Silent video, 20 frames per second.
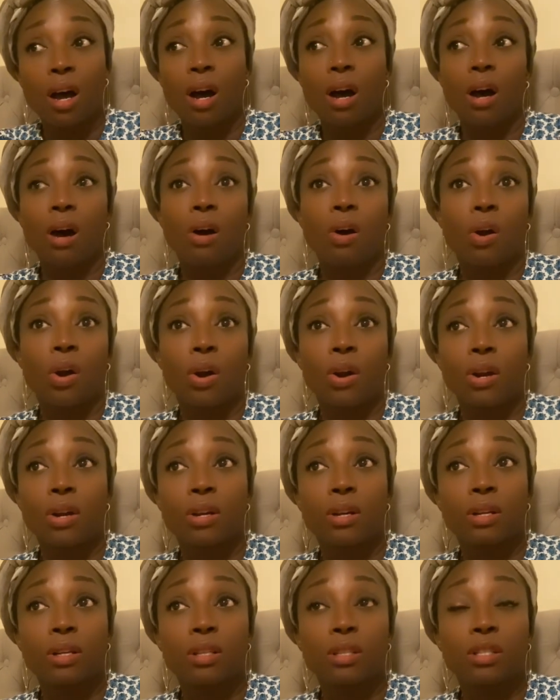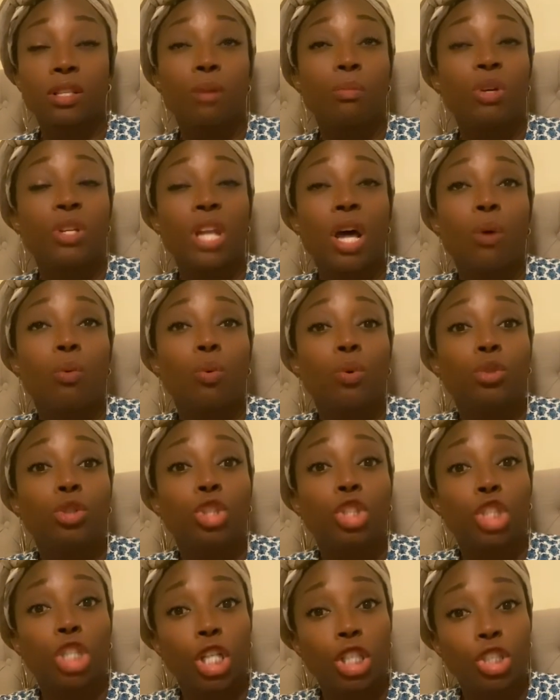or someone that won't
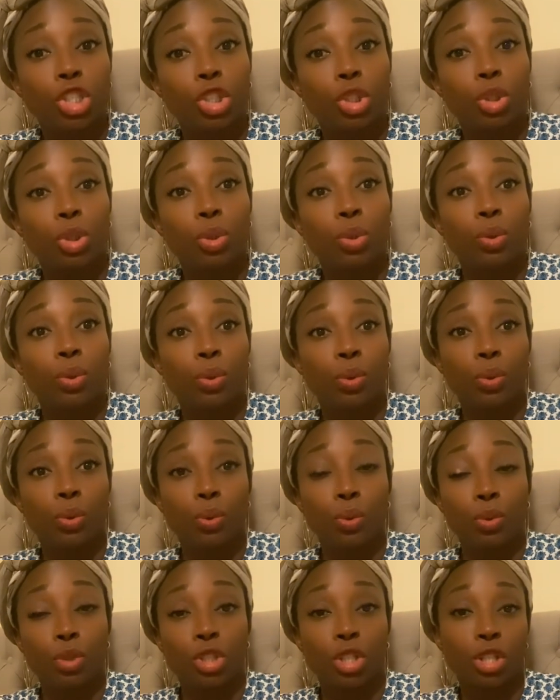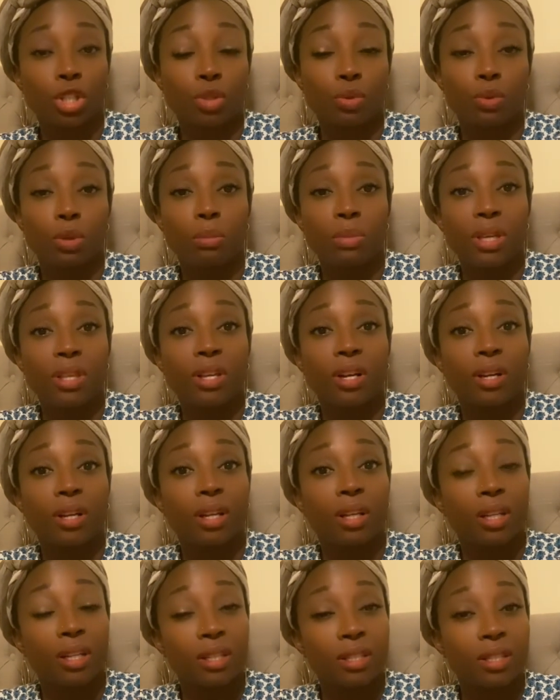judge you, who just will be there to
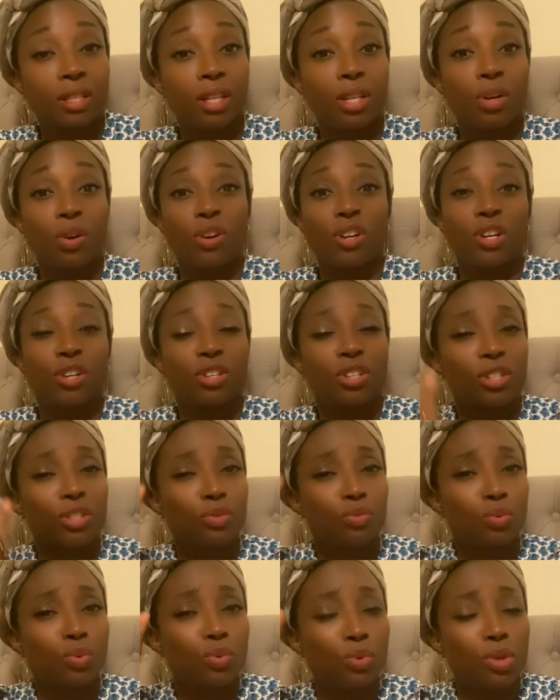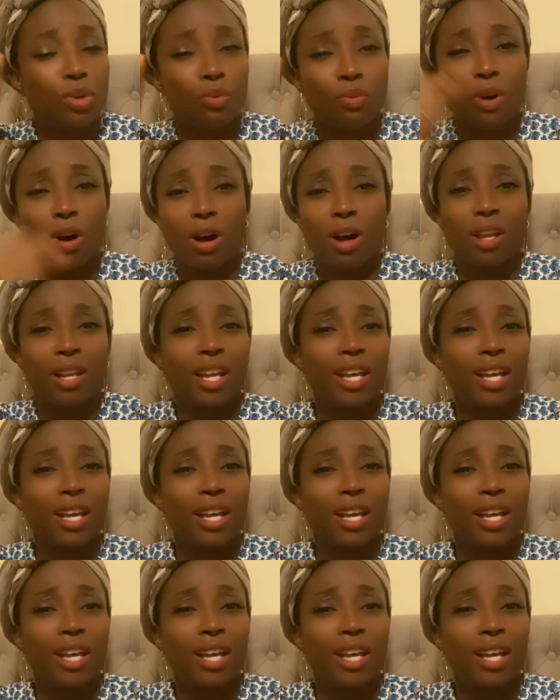listen or to just root you on.